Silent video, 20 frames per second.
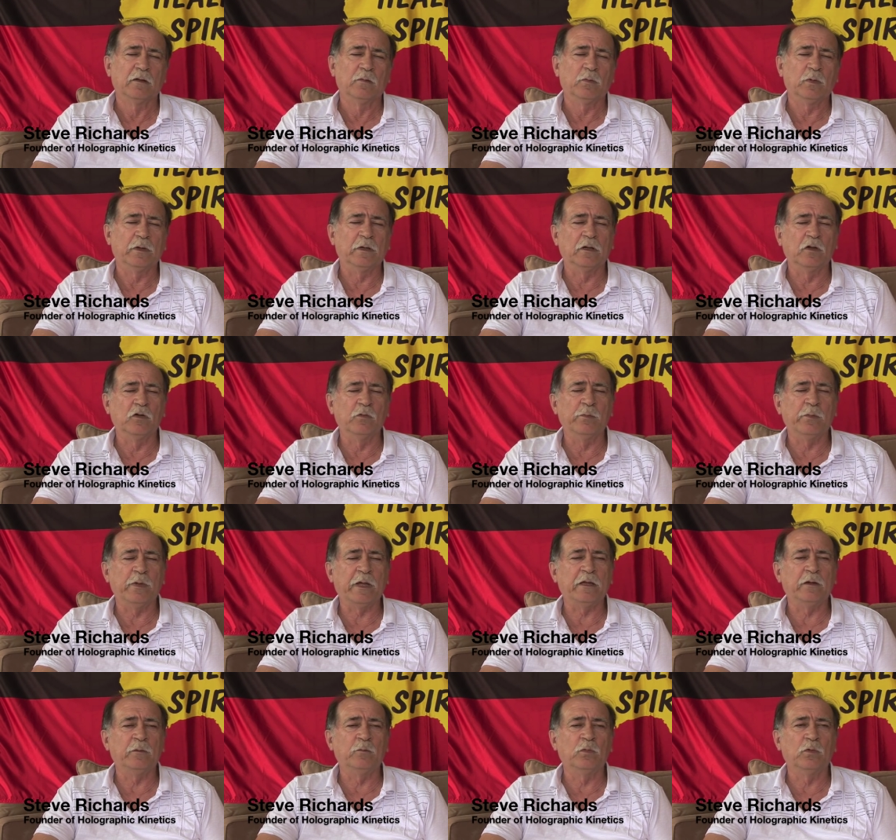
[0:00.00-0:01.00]
When
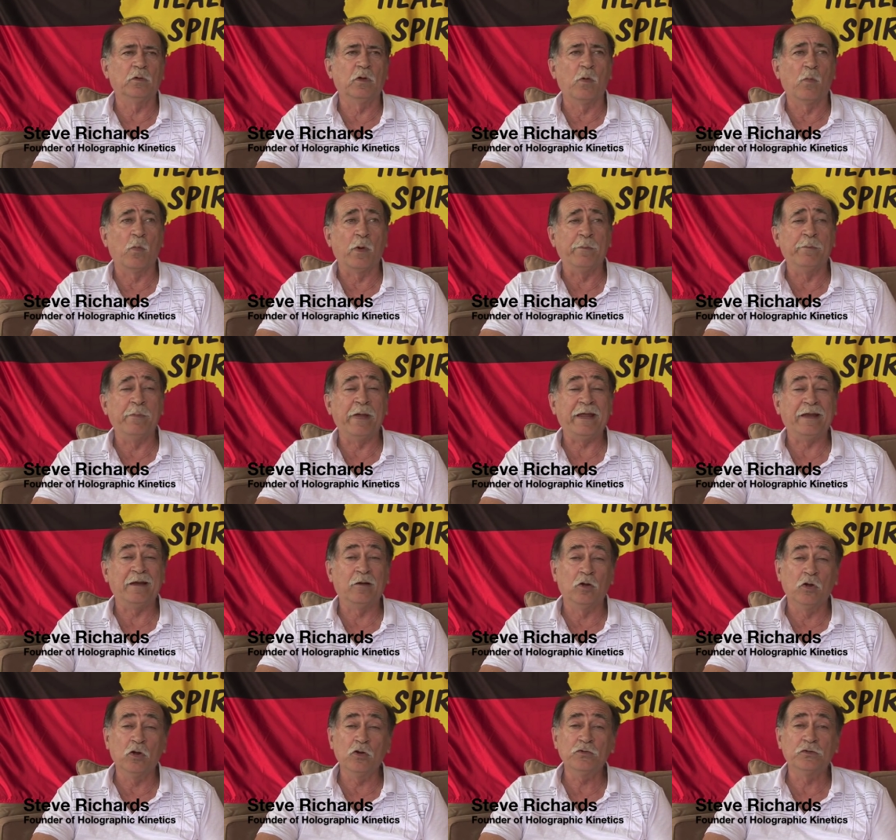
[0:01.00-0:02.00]
men, when
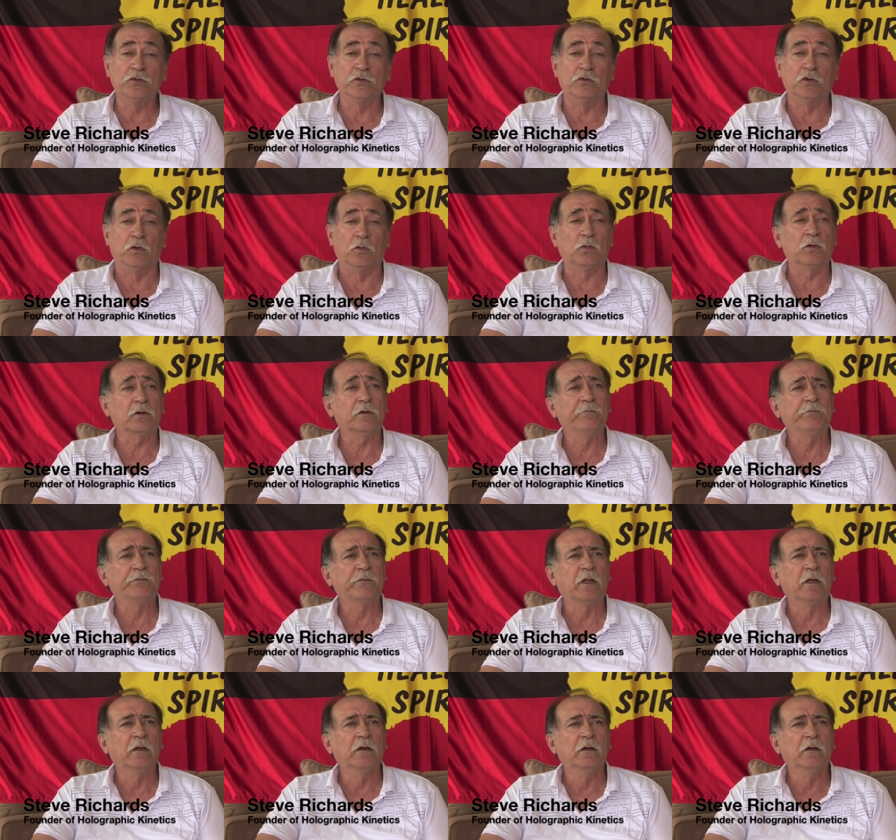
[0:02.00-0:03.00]
man learned to talk,
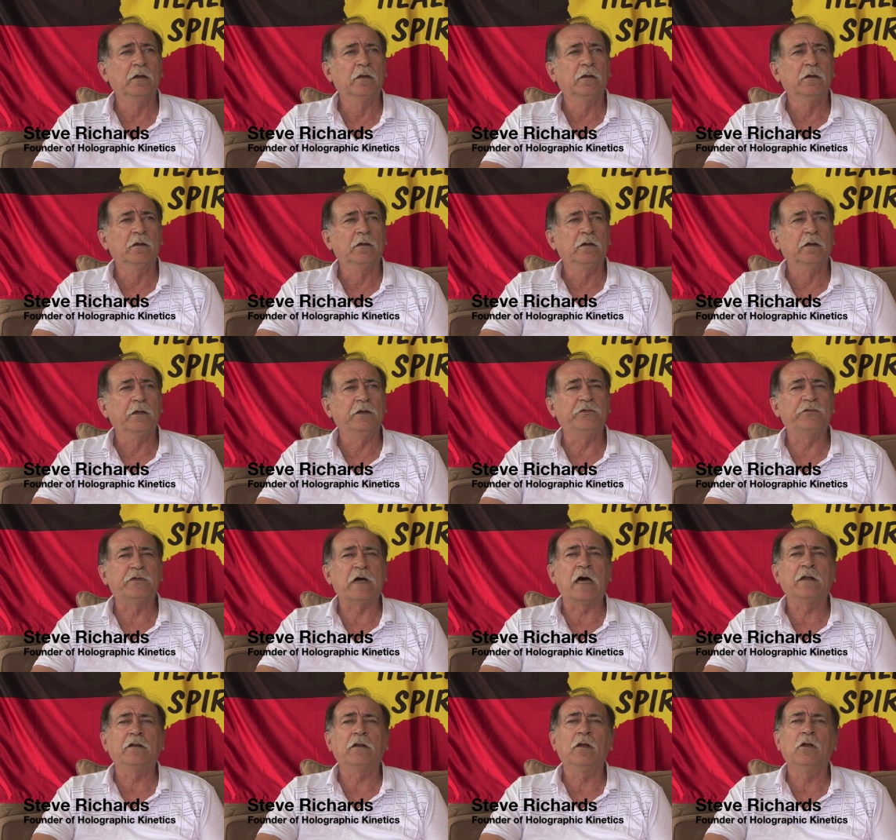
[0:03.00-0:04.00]
he
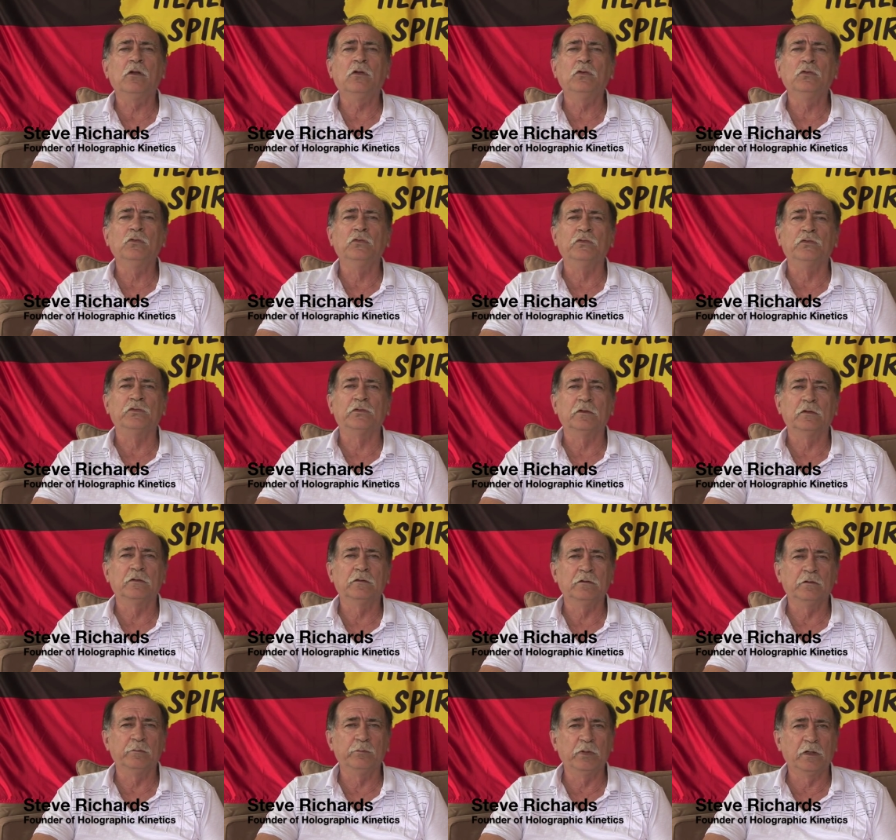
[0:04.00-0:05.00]
started to lose
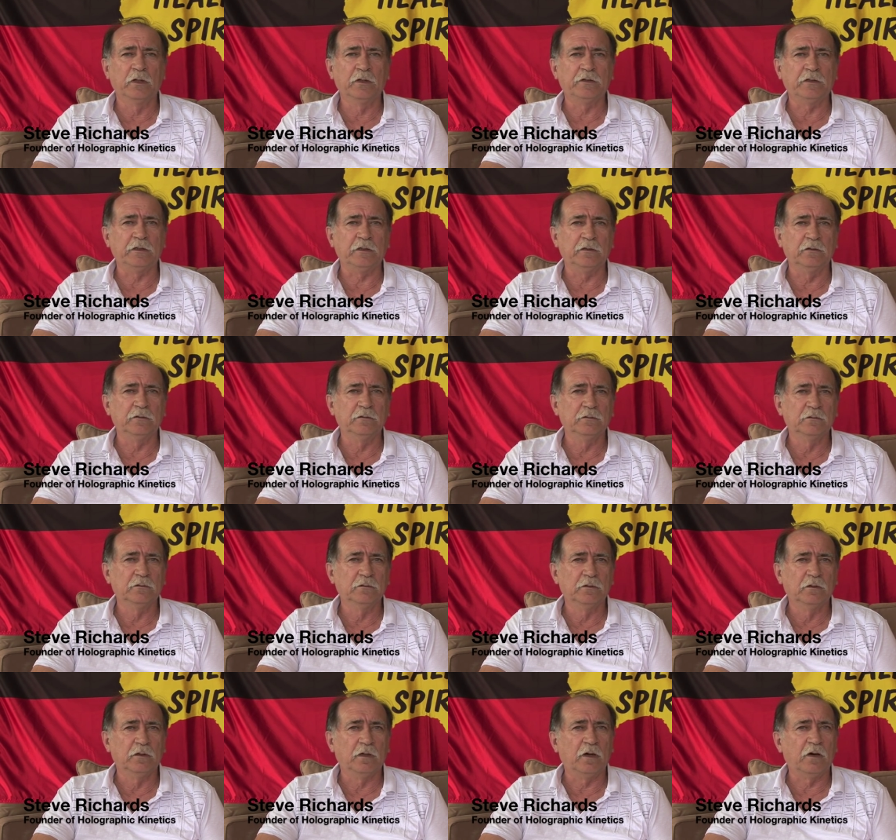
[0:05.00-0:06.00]
the ability
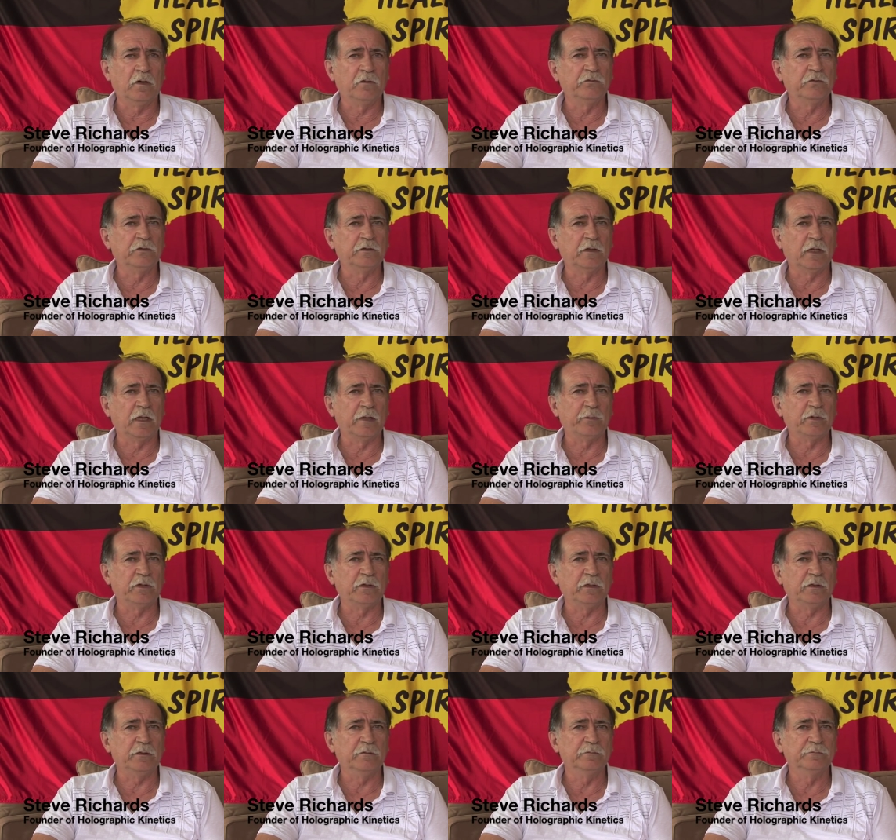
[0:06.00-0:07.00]
of the
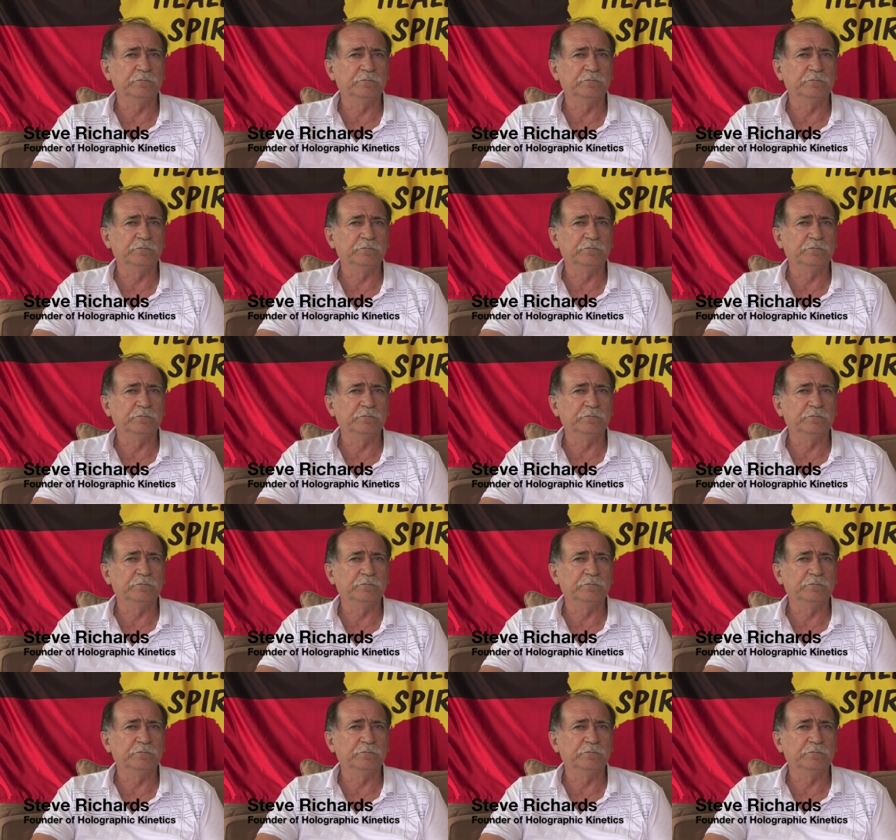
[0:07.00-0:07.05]
telepathy.